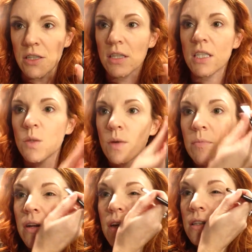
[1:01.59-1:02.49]
going to
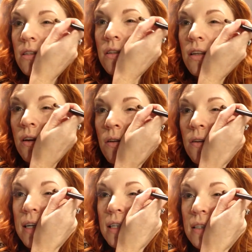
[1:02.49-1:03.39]
sweep it into the
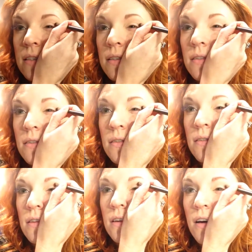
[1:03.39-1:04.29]
crease
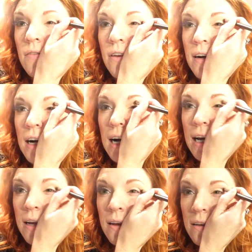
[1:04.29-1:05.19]
of your
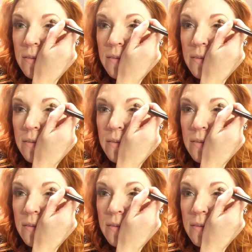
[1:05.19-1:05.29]
eye.